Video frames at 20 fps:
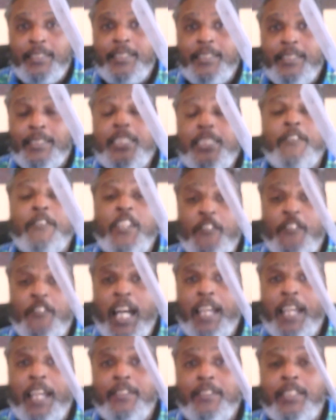
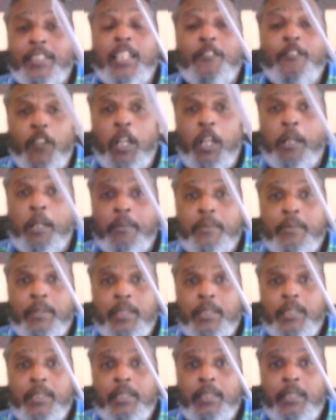75, confirmed.
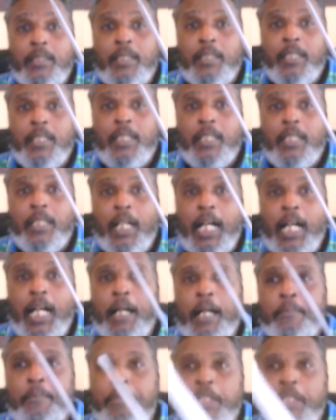
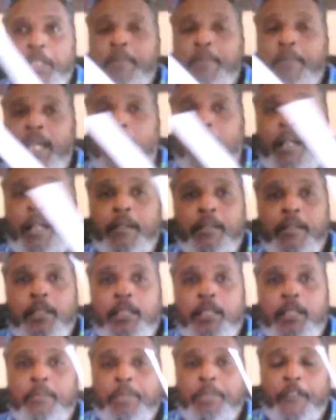Uh, Brother Mel,
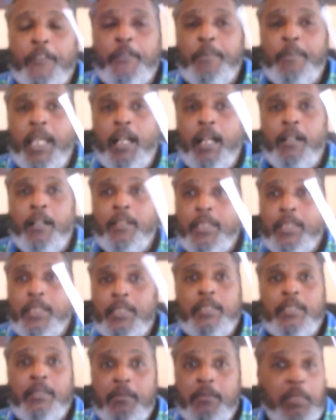Prophet Mel,
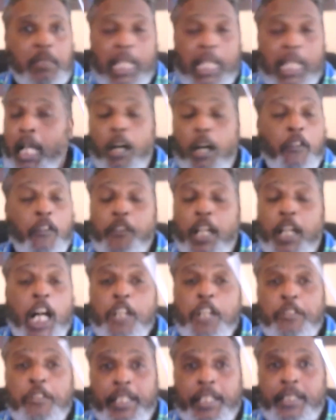over
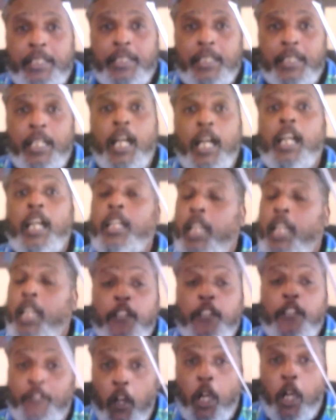100
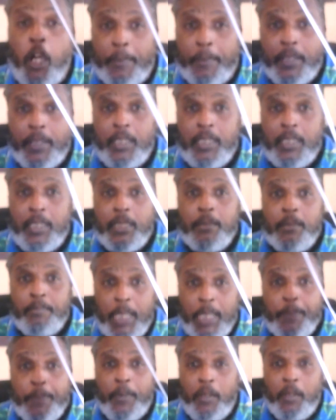confirmed
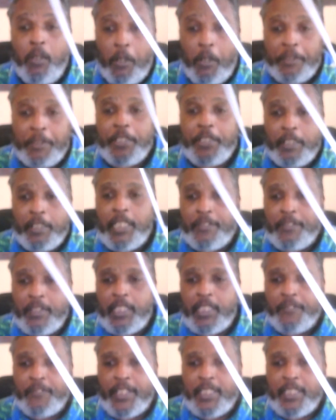people holding their death
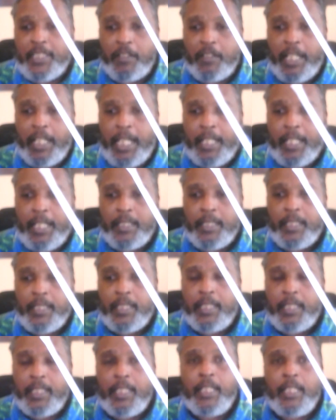certificates in their hand.
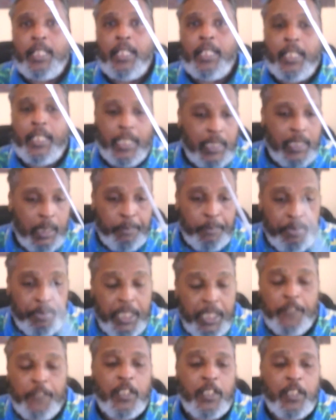It's a
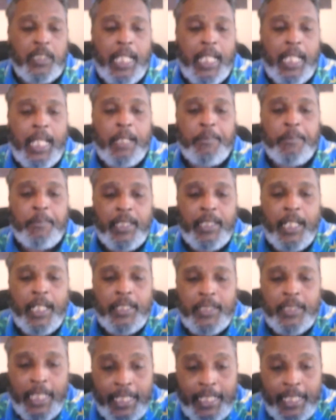beautiful thing
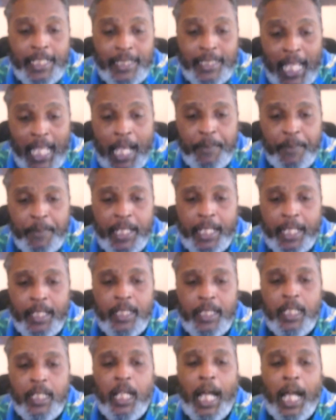because it is happening.
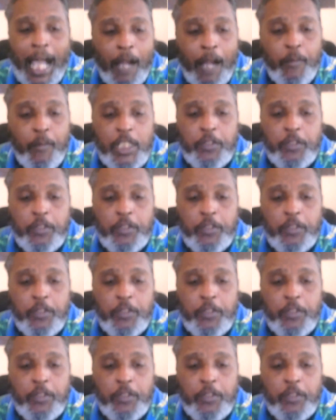I wish